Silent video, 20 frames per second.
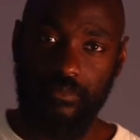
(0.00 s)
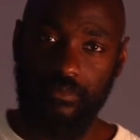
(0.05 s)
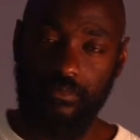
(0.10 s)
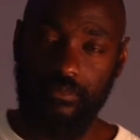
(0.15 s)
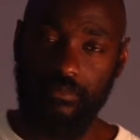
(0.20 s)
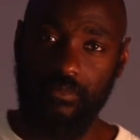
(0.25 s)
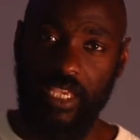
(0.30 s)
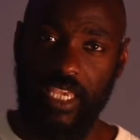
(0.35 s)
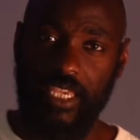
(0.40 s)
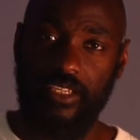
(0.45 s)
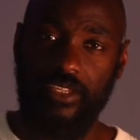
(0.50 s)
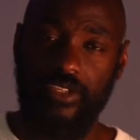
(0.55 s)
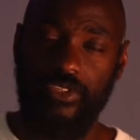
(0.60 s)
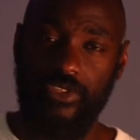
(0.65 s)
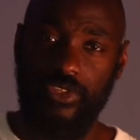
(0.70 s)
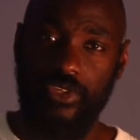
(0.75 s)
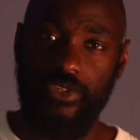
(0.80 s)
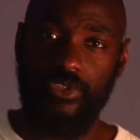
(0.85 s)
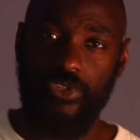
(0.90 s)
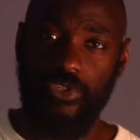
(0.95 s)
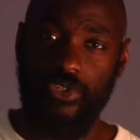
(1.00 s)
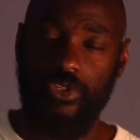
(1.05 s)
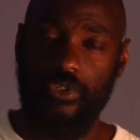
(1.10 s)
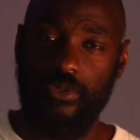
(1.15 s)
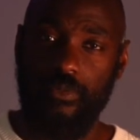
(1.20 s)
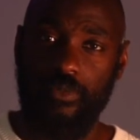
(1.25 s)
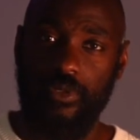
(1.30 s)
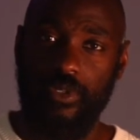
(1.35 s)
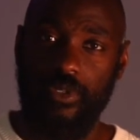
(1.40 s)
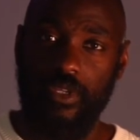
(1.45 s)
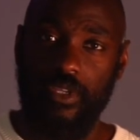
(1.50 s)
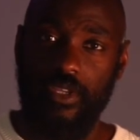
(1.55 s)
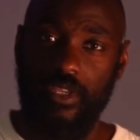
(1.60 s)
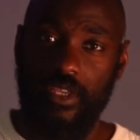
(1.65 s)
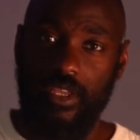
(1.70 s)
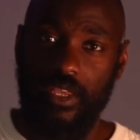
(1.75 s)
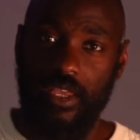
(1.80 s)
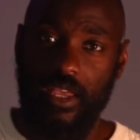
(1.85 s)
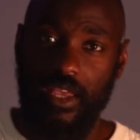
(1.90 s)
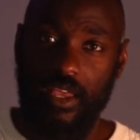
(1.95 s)
make YouTube
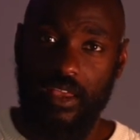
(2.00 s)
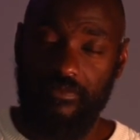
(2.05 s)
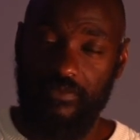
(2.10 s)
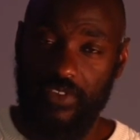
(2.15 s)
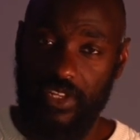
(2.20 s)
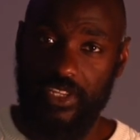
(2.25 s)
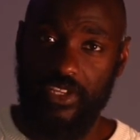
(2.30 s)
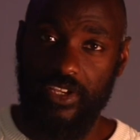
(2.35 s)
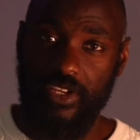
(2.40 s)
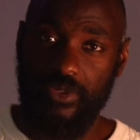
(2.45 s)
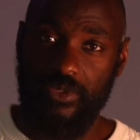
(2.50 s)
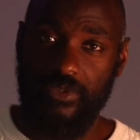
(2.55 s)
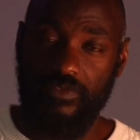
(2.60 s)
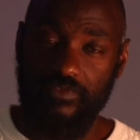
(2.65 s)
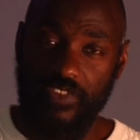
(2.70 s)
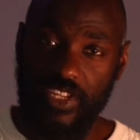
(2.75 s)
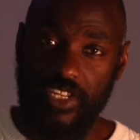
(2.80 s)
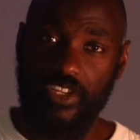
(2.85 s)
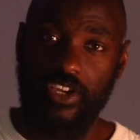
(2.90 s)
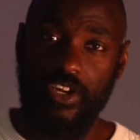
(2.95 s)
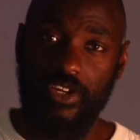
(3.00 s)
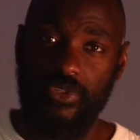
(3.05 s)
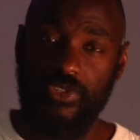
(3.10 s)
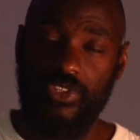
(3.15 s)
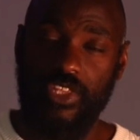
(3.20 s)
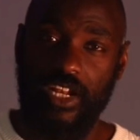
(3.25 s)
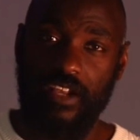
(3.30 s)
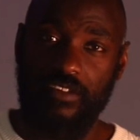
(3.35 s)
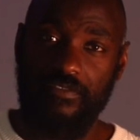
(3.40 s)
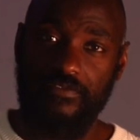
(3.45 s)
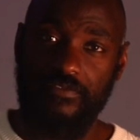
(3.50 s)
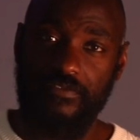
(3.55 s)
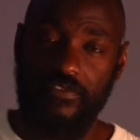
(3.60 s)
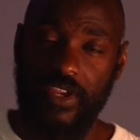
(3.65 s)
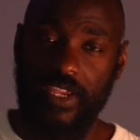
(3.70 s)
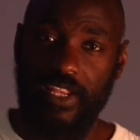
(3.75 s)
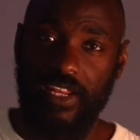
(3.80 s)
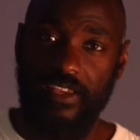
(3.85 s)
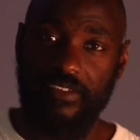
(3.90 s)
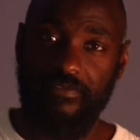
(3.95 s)
videos that are
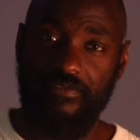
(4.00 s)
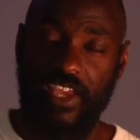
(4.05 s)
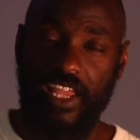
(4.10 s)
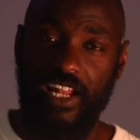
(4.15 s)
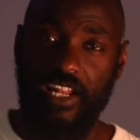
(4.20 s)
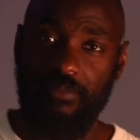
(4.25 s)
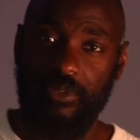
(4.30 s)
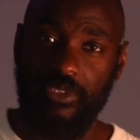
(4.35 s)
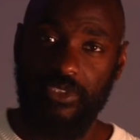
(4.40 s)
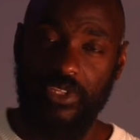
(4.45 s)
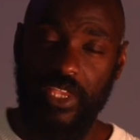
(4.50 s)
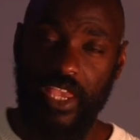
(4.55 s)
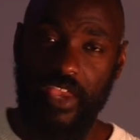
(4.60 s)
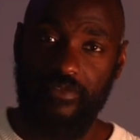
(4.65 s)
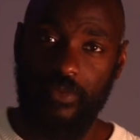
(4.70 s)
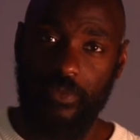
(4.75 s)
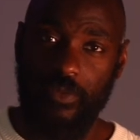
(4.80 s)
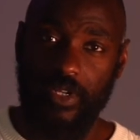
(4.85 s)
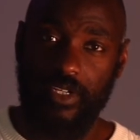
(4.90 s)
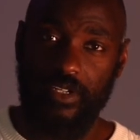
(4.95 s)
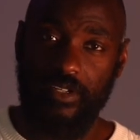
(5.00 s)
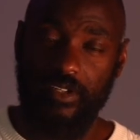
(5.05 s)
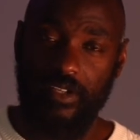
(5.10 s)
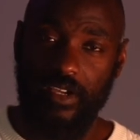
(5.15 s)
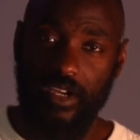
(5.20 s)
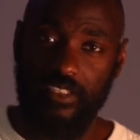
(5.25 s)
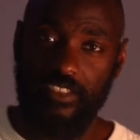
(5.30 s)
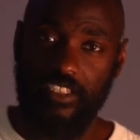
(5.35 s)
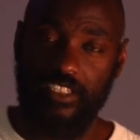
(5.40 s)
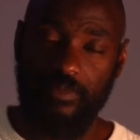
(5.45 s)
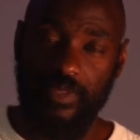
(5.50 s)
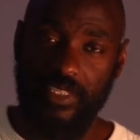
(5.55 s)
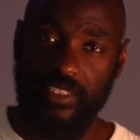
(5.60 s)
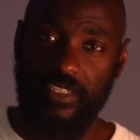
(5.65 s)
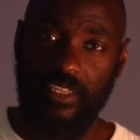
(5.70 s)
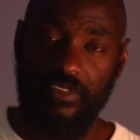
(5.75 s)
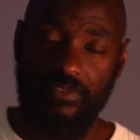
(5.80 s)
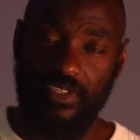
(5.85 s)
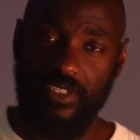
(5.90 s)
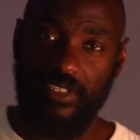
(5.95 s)
freely available to everyone on
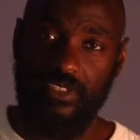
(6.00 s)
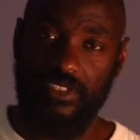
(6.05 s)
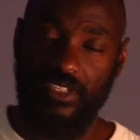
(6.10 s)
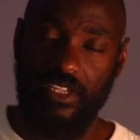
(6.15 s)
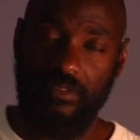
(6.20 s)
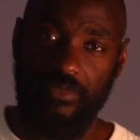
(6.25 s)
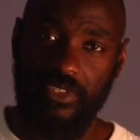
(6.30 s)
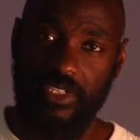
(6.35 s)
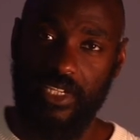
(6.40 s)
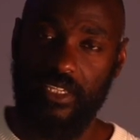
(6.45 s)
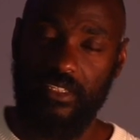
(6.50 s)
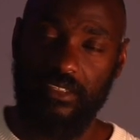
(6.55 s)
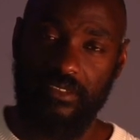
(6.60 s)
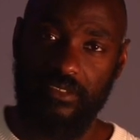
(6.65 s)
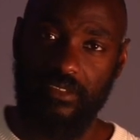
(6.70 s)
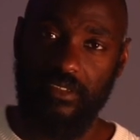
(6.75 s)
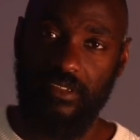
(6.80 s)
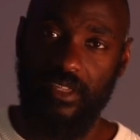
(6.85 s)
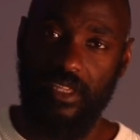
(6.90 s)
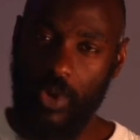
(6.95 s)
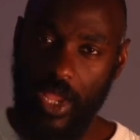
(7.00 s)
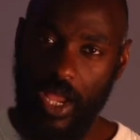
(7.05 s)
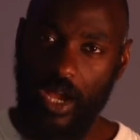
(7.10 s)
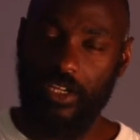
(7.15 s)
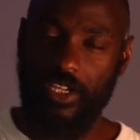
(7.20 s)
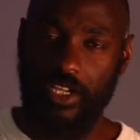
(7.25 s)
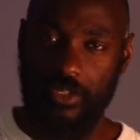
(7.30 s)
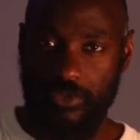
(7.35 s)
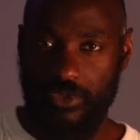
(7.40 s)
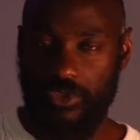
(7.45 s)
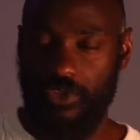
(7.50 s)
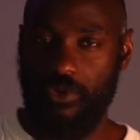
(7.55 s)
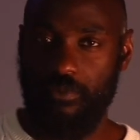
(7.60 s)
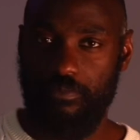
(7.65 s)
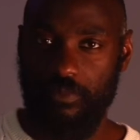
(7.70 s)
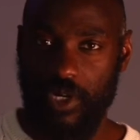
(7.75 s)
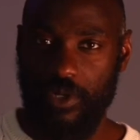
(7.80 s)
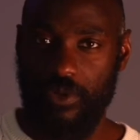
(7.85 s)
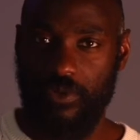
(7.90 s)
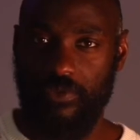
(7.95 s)
specific subjects. We are going to do
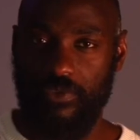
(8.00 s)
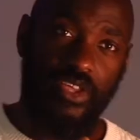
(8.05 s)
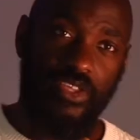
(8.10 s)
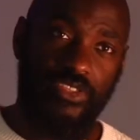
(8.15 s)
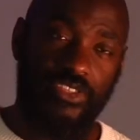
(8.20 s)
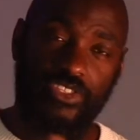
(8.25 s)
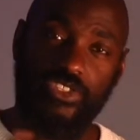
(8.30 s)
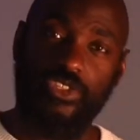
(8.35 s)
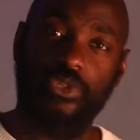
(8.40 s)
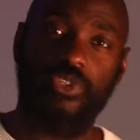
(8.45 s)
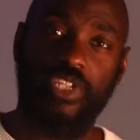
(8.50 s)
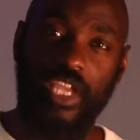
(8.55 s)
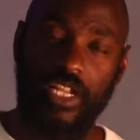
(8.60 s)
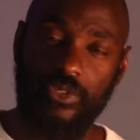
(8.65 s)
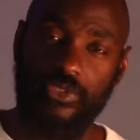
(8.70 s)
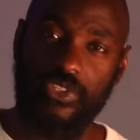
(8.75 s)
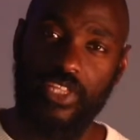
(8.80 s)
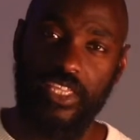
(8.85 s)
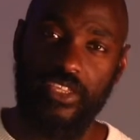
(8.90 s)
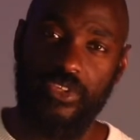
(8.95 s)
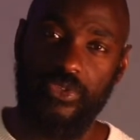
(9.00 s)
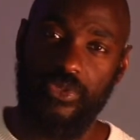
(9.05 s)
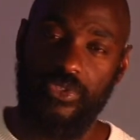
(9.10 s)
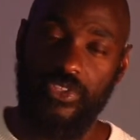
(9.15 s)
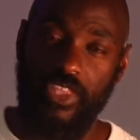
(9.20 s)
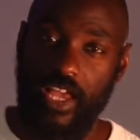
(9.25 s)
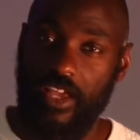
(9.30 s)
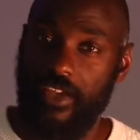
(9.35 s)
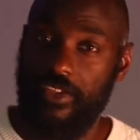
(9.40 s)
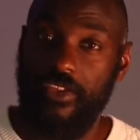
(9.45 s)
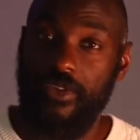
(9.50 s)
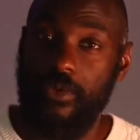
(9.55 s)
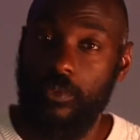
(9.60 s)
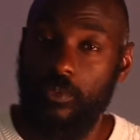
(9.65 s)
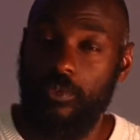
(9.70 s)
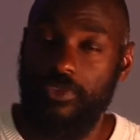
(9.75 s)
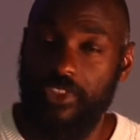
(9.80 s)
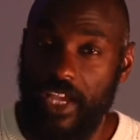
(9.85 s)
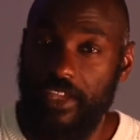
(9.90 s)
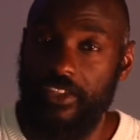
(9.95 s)
both. The two channels that you
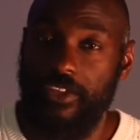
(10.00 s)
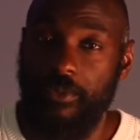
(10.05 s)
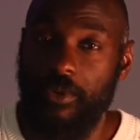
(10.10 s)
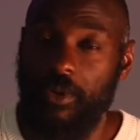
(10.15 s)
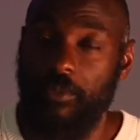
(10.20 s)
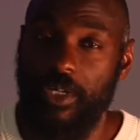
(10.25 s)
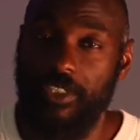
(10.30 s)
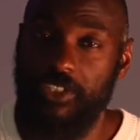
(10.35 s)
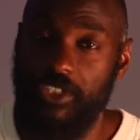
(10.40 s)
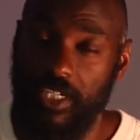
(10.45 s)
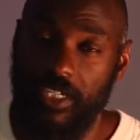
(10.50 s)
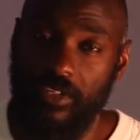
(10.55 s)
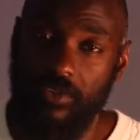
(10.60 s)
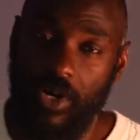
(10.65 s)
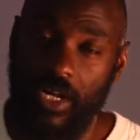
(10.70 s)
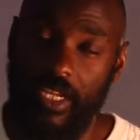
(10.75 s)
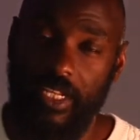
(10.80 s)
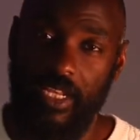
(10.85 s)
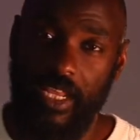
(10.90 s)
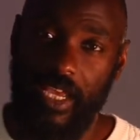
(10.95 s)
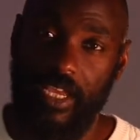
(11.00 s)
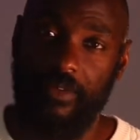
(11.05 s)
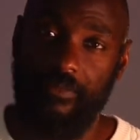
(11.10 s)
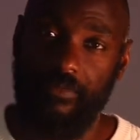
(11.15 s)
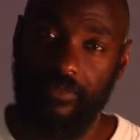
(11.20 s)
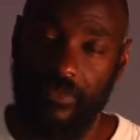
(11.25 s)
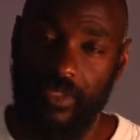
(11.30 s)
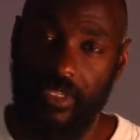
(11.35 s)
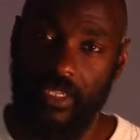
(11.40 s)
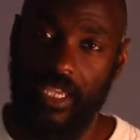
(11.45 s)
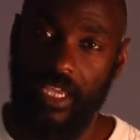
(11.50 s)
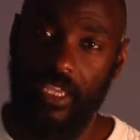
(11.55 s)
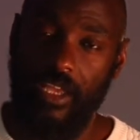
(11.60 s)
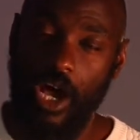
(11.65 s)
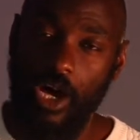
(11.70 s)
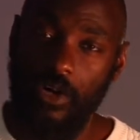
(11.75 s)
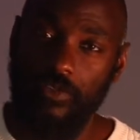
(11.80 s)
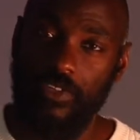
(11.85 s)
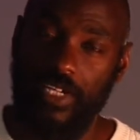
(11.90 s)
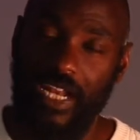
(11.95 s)
are watching right now, okay,
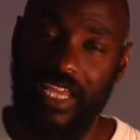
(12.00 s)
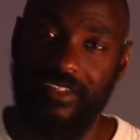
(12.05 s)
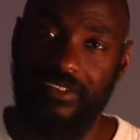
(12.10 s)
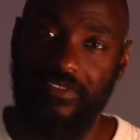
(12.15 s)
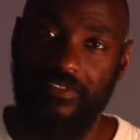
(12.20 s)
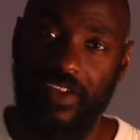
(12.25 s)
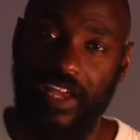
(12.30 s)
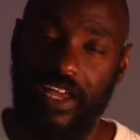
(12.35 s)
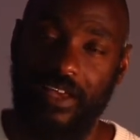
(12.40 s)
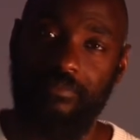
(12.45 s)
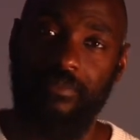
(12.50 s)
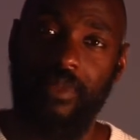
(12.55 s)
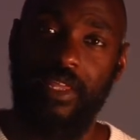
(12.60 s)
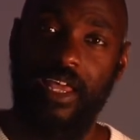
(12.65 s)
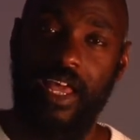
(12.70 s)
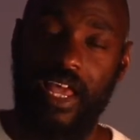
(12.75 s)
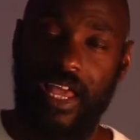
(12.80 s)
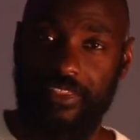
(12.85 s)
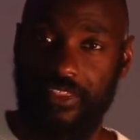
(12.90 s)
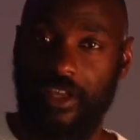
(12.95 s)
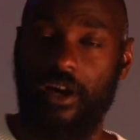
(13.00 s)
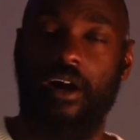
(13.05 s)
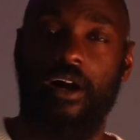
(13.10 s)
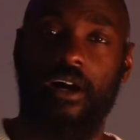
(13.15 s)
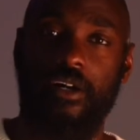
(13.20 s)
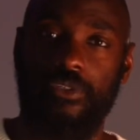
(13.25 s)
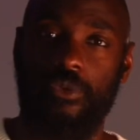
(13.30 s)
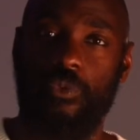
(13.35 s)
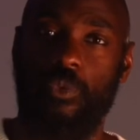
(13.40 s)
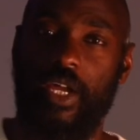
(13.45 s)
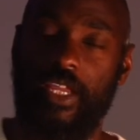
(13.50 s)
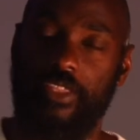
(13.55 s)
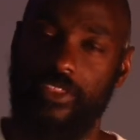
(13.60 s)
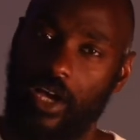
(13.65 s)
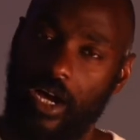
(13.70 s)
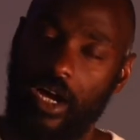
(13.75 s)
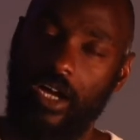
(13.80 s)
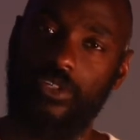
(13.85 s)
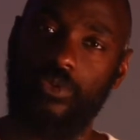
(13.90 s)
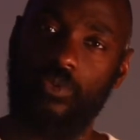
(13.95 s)
Overland Fam and The Hard Way. The
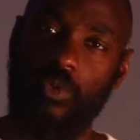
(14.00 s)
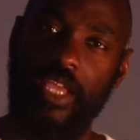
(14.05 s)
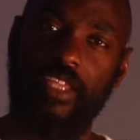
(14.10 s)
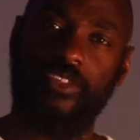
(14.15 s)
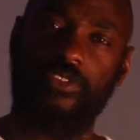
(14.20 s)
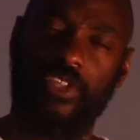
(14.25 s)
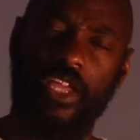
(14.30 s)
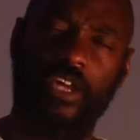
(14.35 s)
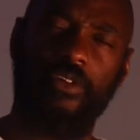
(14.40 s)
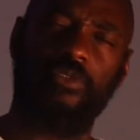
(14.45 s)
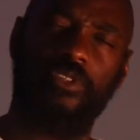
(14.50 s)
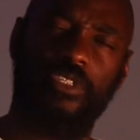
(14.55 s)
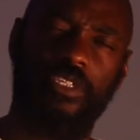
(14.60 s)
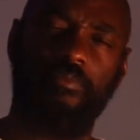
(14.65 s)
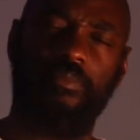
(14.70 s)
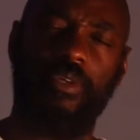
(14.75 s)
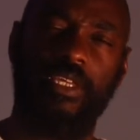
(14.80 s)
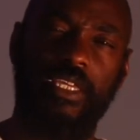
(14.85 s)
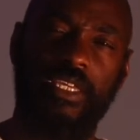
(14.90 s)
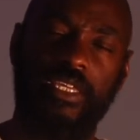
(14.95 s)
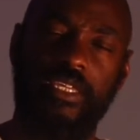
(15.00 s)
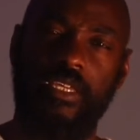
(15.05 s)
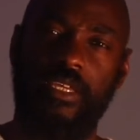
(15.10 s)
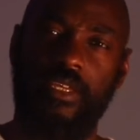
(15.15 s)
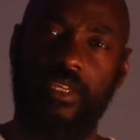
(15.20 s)
Hard Way is going to be